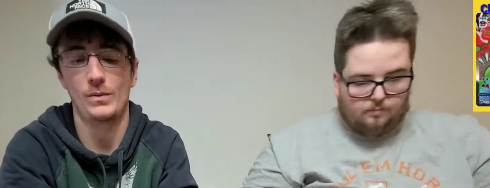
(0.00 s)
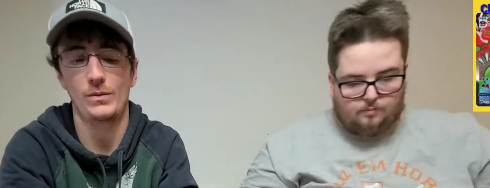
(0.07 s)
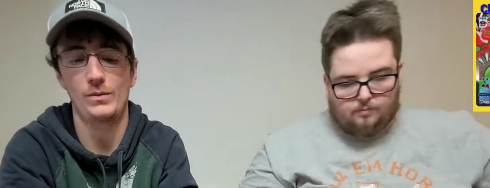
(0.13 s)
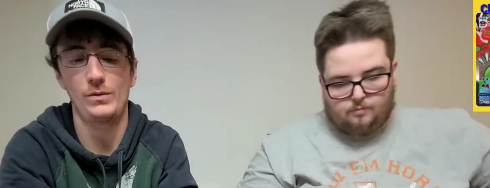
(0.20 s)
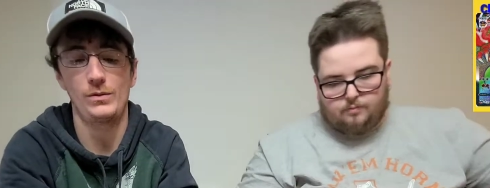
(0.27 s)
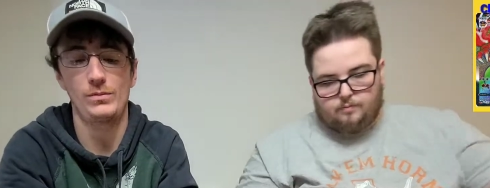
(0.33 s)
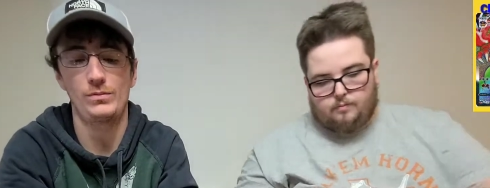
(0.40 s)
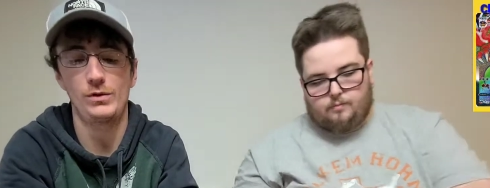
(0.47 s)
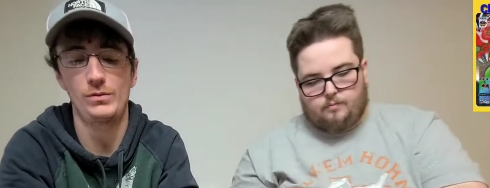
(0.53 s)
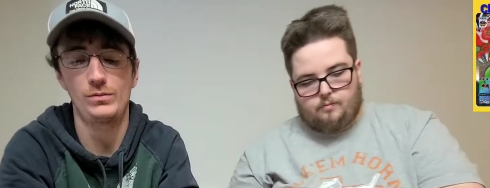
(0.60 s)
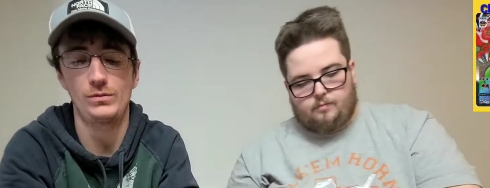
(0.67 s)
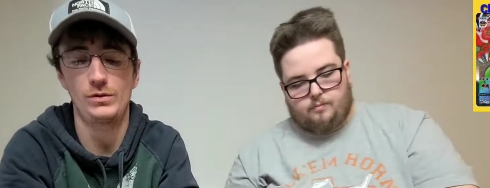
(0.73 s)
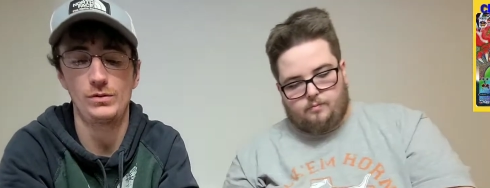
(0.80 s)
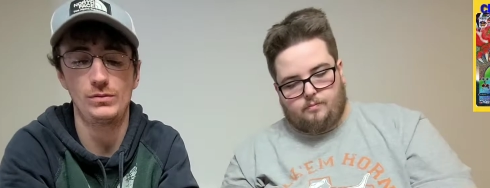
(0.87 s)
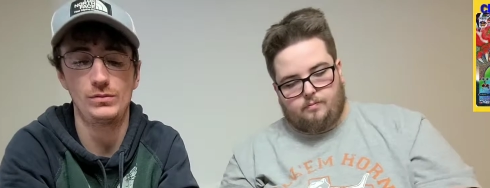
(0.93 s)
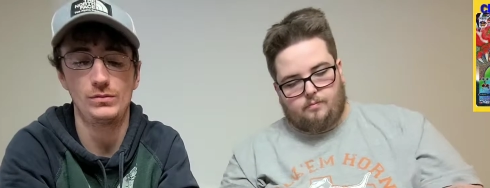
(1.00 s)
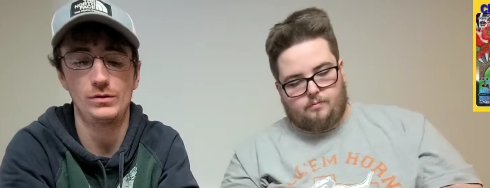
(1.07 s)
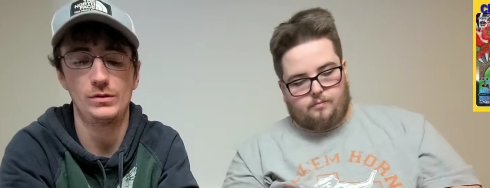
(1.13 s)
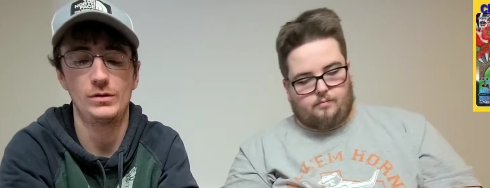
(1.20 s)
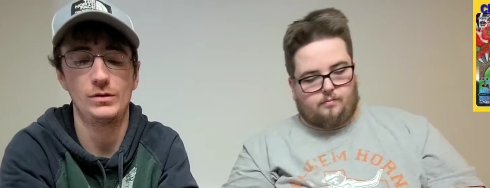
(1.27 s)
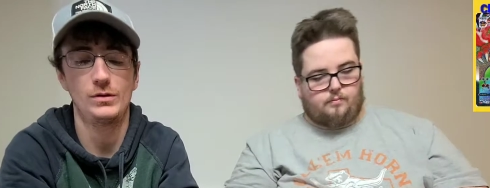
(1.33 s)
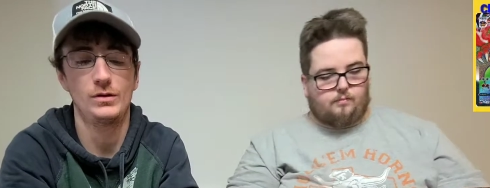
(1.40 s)
Speaker 1: Doop, doop, doop.
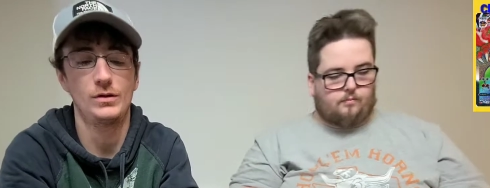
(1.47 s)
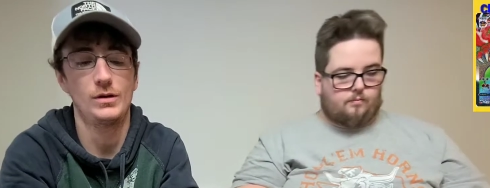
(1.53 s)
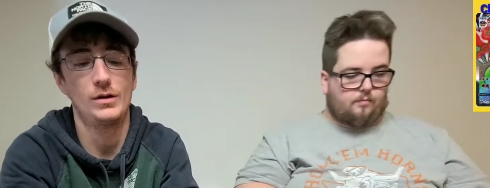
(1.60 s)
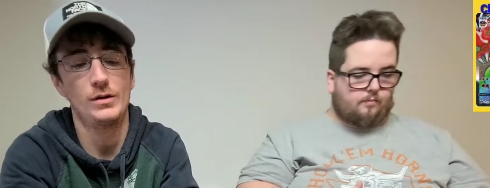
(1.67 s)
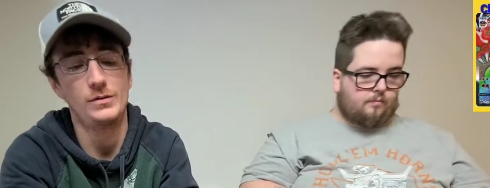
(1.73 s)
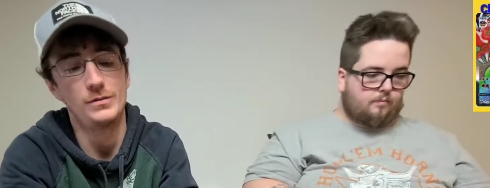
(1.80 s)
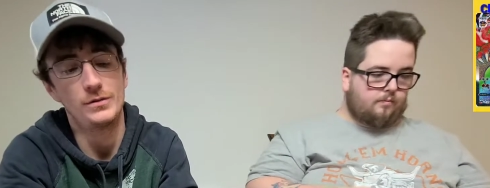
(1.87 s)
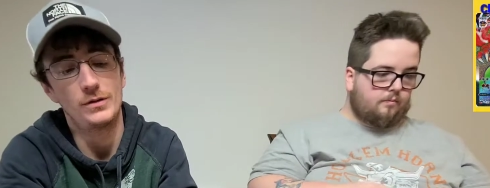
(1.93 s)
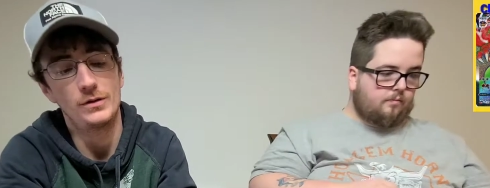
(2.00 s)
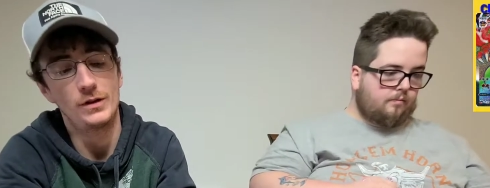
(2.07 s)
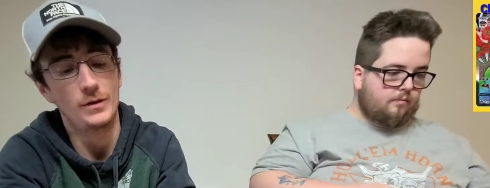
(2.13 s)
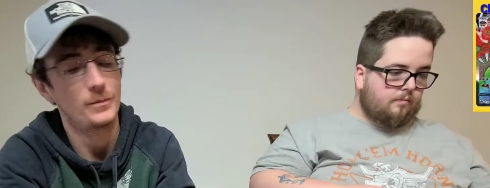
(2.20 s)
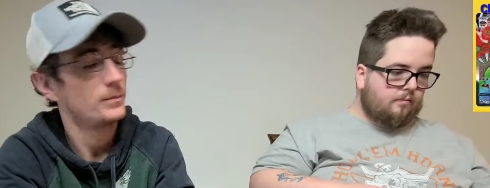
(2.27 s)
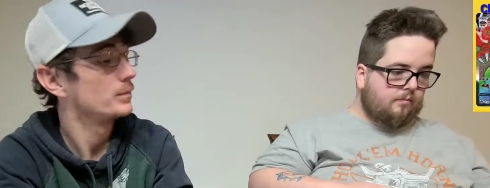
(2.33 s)
See.